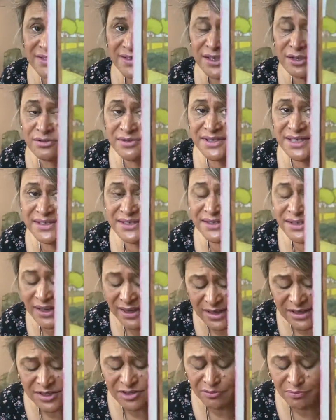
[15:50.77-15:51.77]
there, because that's the
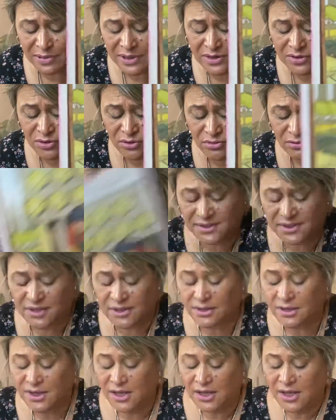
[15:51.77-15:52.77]
Eight of Pentacles
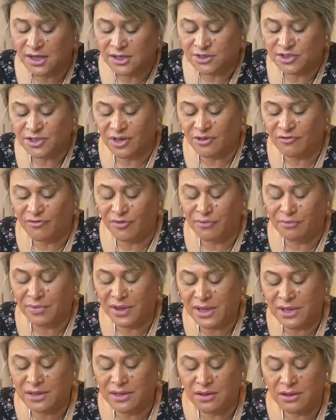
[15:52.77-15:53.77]
there. So for
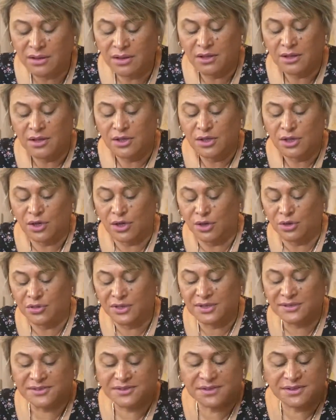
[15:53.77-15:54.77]
me,
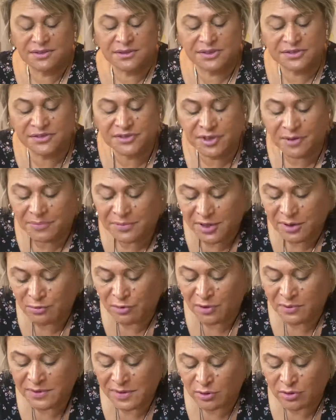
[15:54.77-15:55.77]
there's something
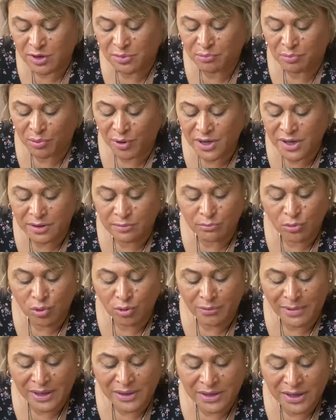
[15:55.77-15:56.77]
maybe that can bring in
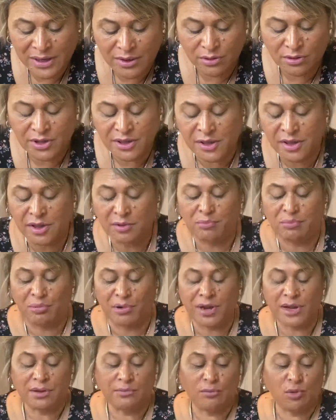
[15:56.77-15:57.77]
more money, that can
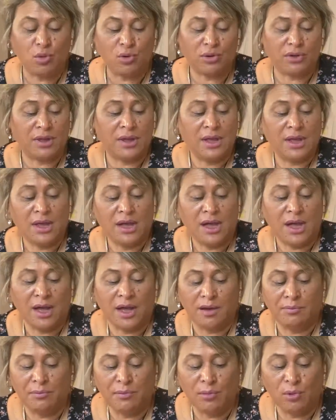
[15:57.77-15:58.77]
bring in more
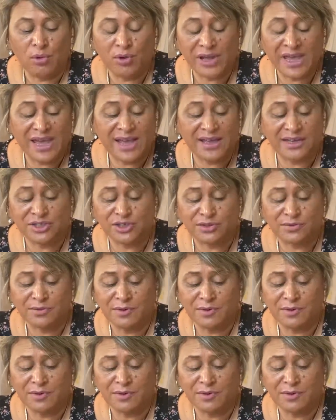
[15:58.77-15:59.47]
cash,